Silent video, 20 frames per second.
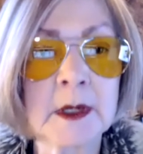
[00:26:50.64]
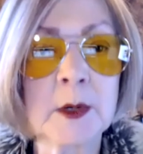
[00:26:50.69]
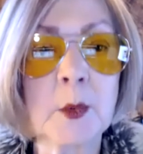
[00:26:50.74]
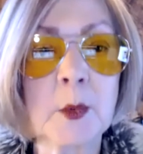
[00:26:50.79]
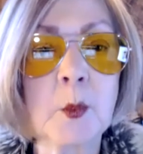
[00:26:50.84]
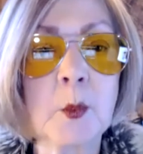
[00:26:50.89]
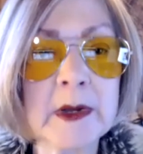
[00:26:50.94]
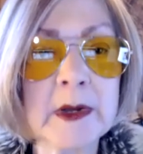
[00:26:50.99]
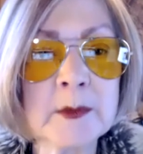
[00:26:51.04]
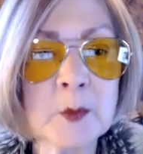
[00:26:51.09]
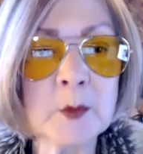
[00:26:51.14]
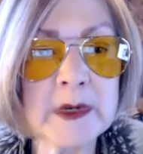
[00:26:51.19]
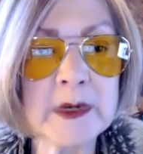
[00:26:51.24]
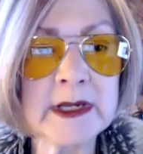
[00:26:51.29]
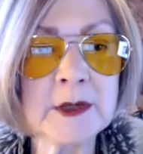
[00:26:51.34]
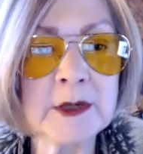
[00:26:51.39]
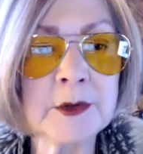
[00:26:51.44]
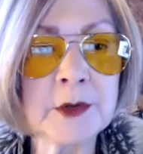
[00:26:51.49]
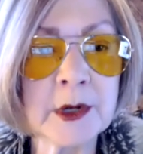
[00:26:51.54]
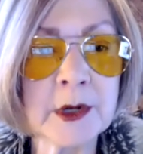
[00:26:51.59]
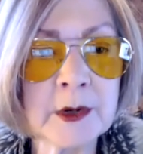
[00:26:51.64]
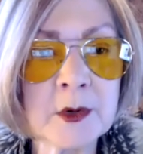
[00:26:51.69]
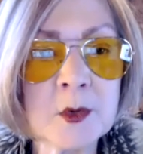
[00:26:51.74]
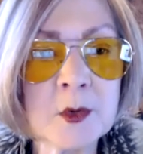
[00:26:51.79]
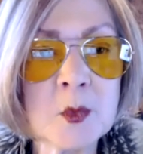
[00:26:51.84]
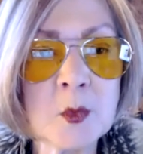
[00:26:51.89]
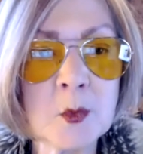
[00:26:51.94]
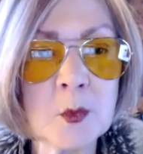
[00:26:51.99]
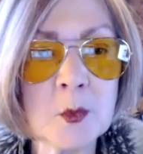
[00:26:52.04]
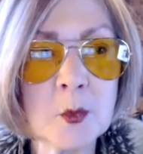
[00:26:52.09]
when we
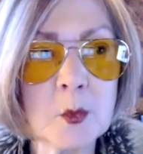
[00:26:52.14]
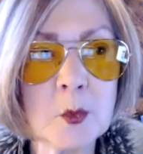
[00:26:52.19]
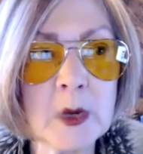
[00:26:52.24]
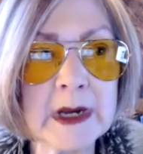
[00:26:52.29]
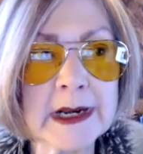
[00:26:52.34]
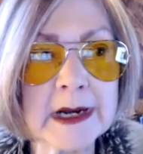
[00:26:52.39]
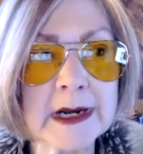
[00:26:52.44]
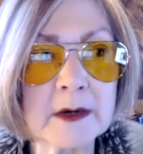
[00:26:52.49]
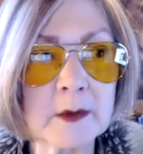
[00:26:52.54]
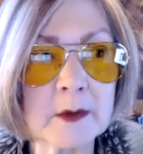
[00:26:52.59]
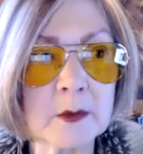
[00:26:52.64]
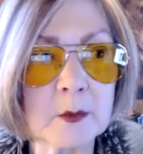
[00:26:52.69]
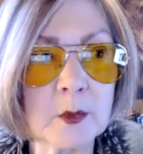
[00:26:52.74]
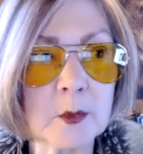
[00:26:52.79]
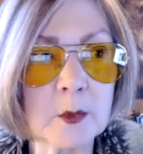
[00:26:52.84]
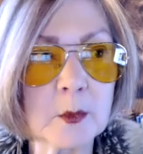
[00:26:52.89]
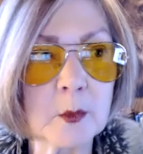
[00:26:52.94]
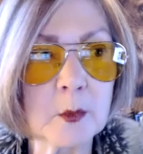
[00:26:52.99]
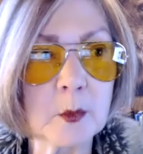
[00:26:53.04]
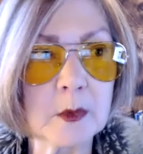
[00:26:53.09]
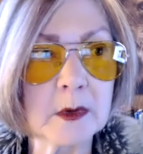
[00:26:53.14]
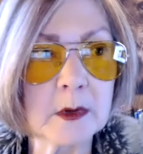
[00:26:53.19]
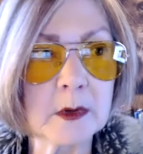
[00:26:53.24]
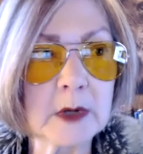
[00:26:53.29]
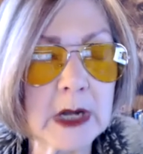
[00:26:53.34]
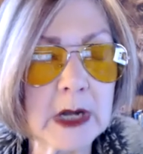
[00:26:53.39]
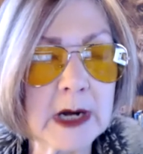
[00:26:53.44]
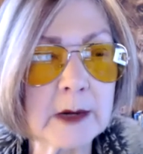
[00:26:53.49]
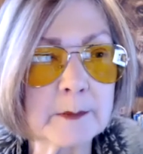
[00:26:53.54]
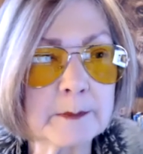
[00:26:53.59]
know what our
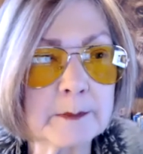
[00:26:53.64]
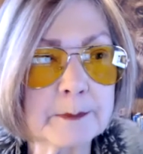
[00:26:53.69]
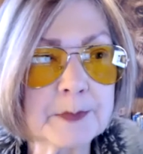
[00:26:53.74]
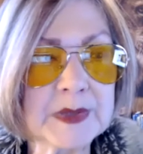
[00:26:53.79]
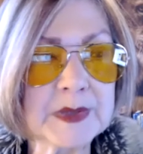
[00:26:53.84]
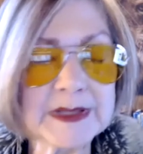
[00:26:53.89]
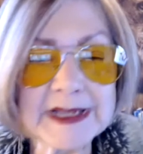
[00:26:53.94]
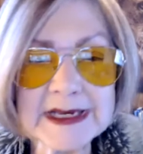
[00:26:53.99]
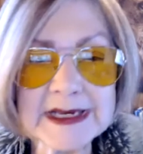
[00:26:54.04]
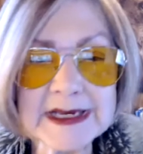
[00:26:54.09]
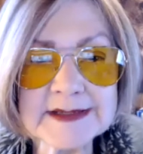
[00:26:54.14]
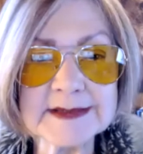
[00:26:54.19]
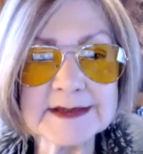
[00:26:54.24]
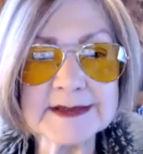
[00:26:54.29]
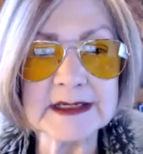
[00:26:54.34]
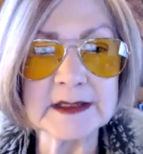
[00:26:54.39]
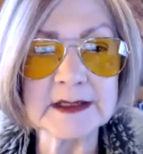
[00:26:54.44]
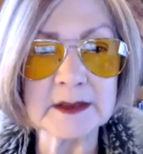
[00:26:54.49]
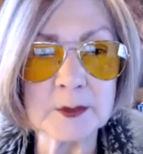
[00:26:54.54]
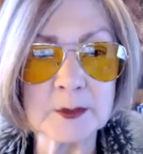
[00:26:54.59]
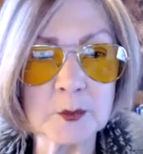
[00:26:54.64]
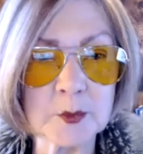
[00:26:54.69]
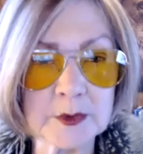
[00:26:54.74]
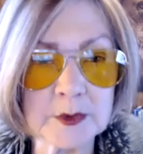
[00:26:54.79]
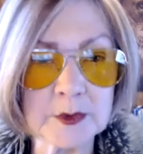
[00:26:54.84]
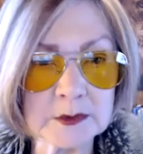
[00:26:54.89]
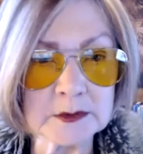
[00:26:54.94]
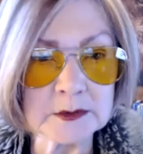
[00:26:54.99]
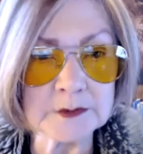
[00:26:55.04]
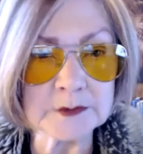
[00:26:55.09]
our place in the
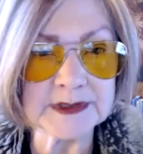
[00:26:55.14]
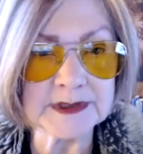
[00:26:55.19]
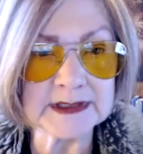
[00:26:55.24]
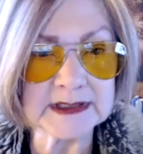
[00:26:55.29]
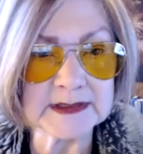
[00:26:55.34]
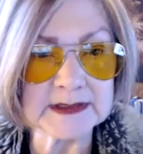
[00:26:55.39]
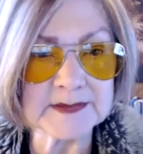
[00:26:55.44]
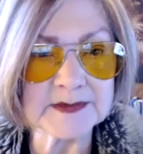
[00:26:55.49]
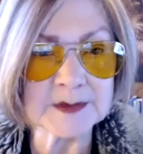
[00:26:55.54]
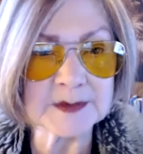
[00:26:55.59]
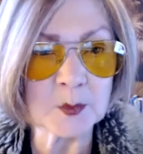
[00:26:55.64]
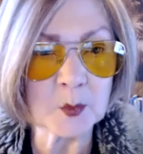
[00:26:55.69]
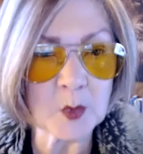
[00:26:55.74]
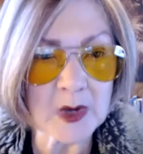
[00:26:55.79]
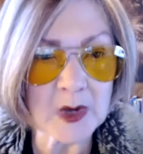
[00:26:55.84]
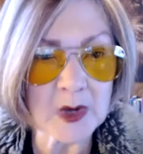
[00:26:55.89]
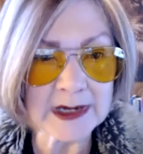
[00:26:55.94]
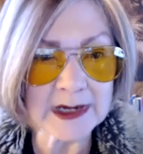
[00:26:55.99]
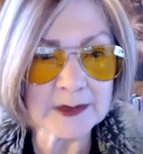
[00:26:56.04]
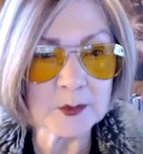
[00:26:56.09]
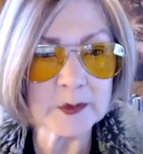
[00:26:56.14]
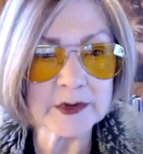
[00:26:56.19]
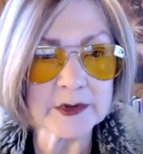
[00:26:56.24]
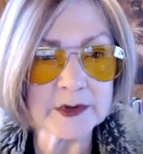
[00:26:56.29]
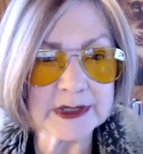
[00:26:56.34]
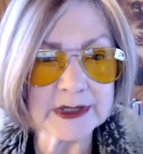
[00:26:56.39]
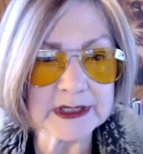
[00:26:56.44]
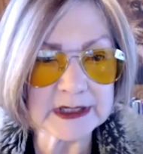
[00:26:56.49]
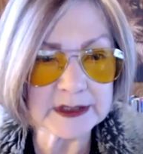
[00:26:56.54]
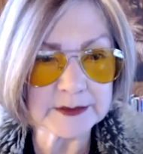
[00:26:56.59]
world is and why we're
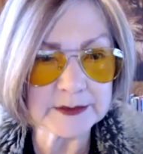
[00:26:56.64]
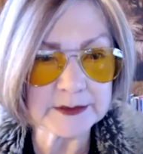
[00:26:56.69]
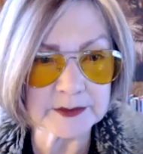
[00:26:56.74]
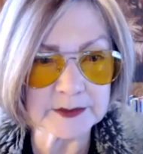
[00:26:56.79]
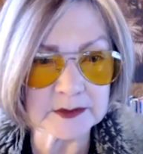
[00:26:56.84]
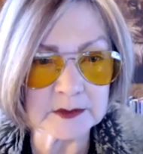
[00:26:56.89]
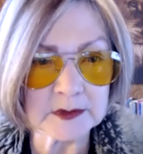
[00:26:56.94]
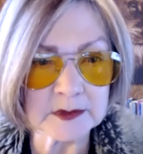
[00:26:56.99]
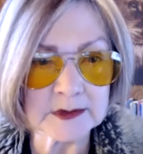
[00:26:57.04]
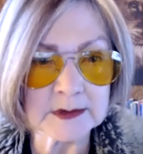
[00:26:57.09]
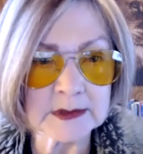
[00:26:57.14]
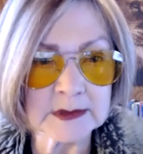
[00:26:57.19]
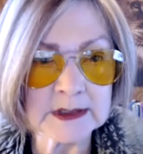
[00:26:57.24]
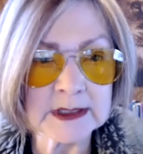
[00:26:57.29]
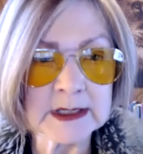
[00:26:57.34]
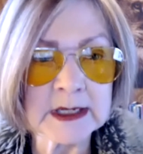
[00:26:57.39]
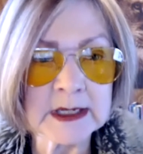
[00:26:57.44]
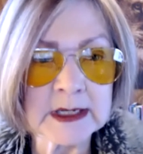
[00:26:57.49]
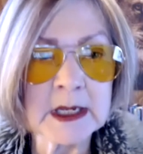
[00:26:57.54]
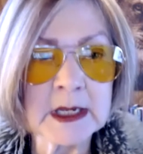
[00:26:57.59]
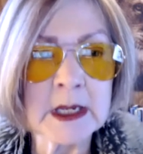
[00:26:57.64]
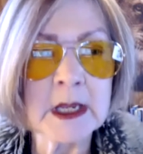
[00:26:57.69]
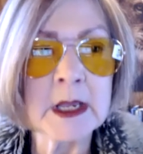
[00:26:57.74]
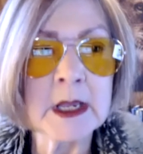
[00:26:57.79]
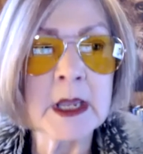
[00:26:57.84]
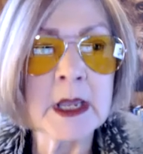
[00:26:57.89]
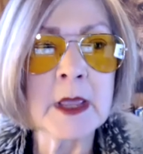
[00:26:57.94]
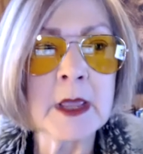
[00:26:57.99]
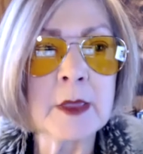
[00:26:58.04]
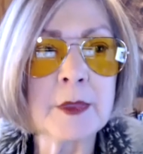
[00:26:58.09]
here,
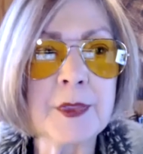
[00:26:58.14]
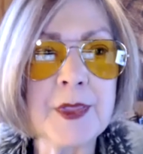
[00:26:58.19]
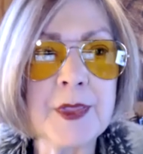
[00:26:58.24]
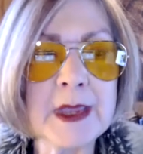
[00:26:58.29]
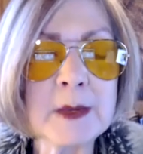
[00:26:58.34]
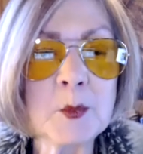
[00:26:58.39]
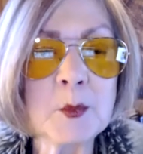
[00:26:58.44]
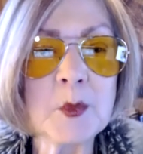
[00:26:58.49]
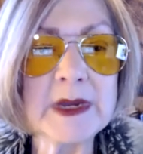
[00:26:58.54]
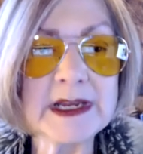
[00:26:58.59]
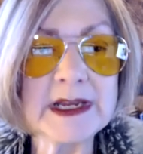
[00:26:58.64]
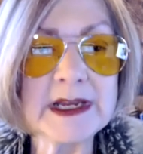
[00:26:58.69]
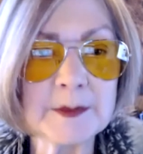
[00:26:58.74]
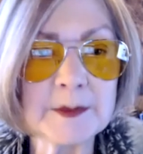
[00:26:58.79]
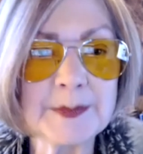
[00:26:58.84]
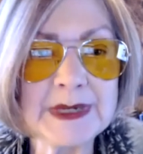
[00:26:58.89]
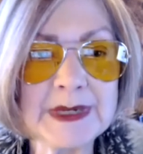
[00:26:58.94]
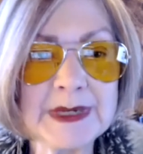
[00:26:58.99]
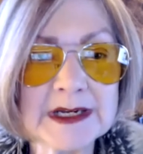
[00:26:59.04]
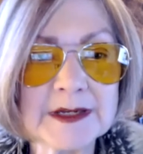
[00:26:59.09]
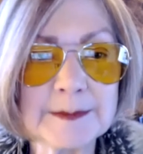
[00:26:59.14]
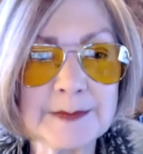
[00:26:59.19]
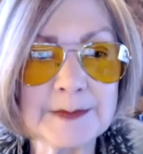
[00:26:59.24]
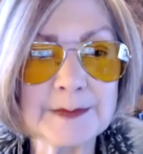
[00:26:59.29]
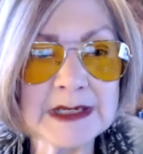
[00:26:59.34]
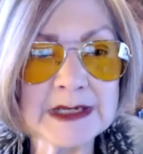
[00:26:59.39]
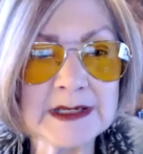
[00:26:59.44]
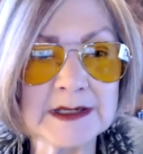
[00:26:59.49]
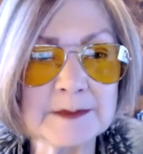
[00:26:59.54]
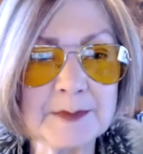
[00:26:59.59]
then we can be
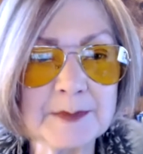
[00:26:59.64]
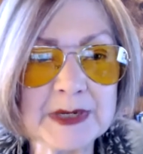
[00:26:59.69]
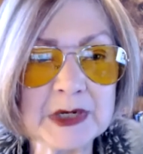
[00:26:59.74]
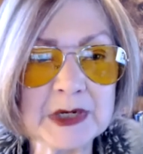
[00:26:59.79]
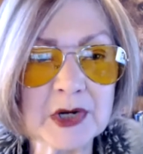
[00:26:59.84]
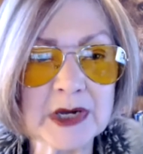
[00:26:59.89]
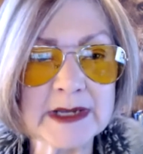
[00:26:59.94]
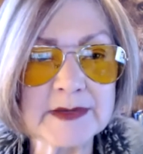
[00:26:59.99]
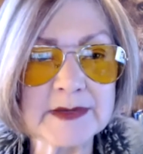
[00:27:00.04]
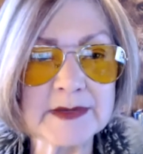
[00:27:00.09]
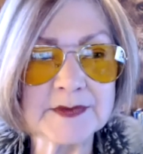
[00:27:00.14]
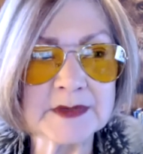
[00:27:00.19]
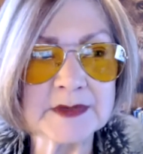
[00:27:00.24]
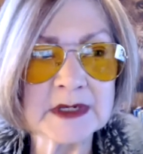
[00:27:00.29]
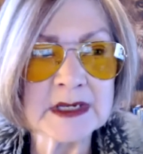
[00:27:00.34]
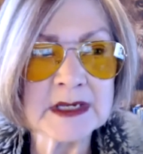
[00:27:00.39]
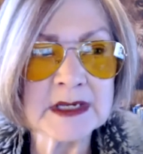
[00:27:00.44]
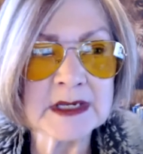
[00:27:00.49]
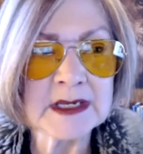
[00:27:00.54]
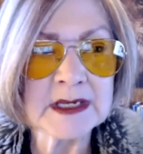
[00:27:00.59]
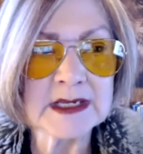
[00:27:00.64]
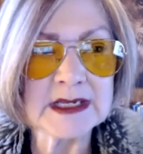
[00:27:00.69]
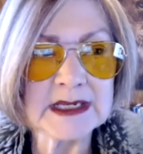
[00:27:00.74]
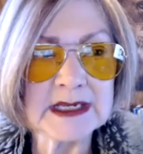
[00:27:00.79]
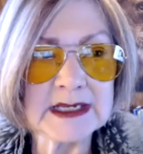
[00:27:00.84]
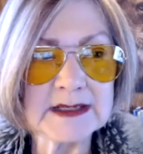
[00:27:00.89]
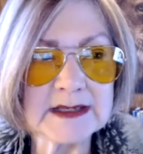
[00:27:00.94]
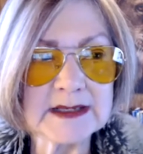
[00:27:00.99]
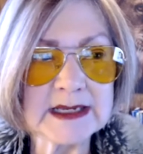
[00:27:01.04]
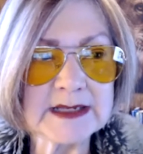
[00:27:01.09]
committed because
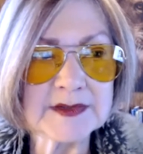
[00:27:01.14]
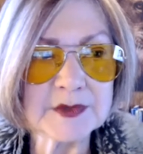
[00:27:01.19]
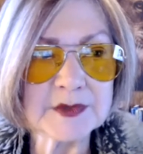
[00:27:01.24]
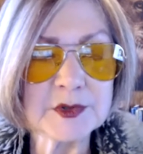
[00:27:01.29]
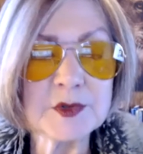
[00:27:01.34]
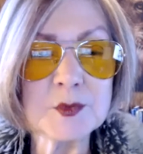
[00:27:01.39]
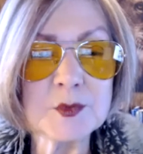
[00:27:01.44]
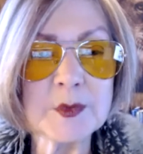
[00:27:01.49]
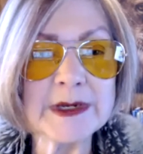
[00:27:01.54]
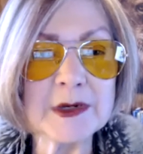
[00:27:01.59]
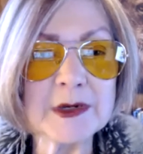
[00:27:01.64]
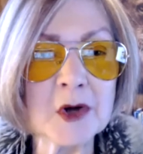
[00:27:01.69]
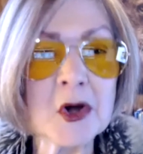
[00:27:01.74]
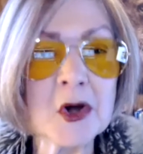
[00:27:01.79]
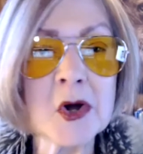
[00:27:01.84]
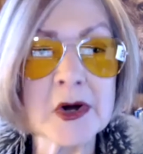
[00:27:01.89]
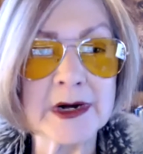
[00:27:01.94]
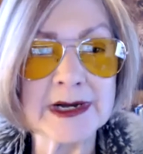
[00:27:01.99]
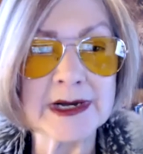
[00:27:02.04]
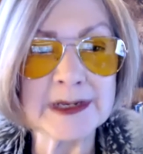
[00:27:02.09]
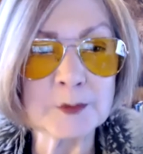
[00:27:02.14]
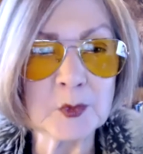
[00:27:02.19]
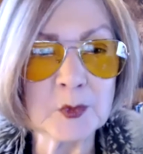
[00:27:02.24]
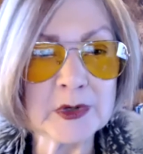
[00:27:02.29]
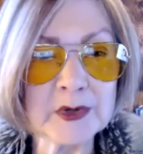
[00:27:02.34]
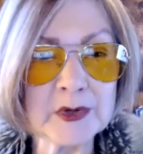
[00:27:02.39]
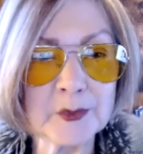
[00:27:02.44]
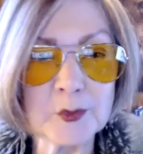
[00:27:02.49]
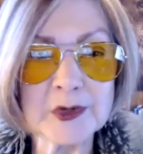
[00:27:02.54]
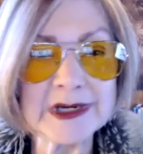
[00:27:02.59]
it, it's who we are and
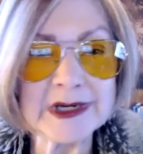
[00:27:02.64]
we're, we're